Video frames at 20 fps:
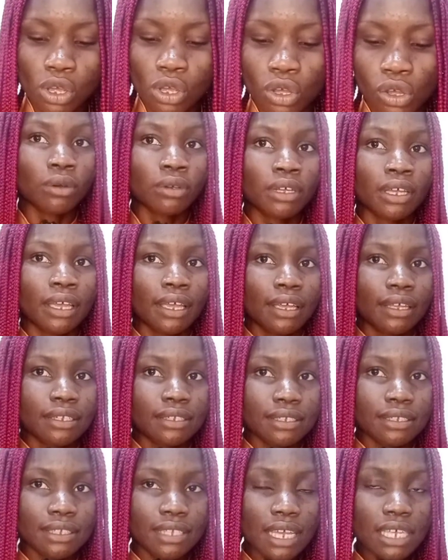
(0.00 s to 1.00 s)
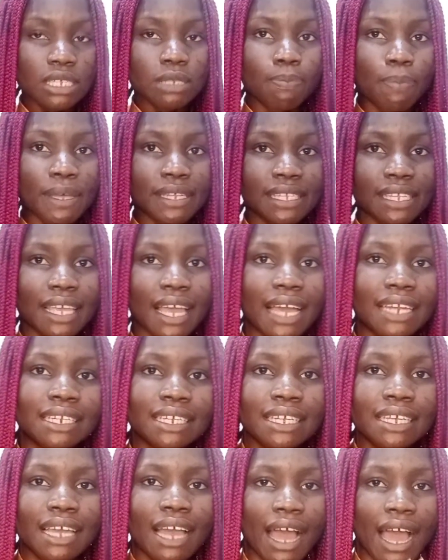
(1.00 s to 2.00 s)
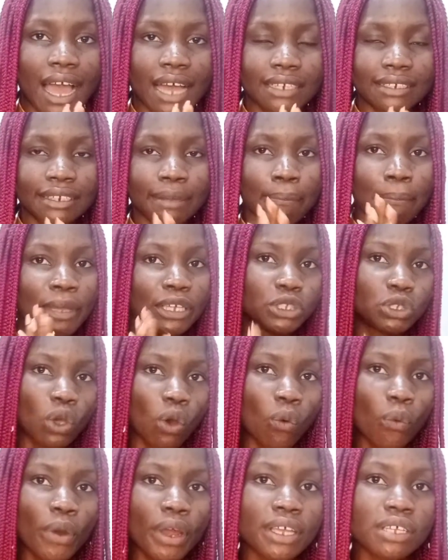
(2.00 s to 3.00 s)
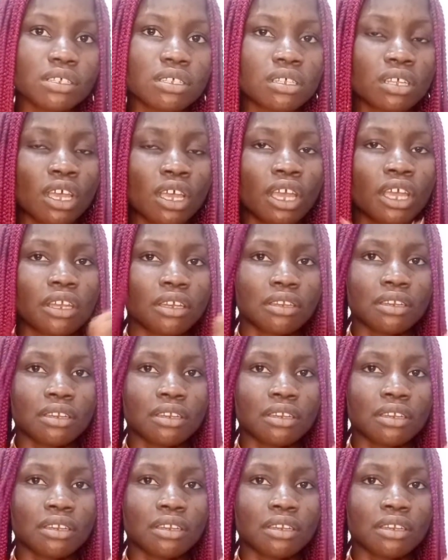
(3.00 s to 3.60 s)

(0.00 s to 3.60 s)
So these basically are the major ways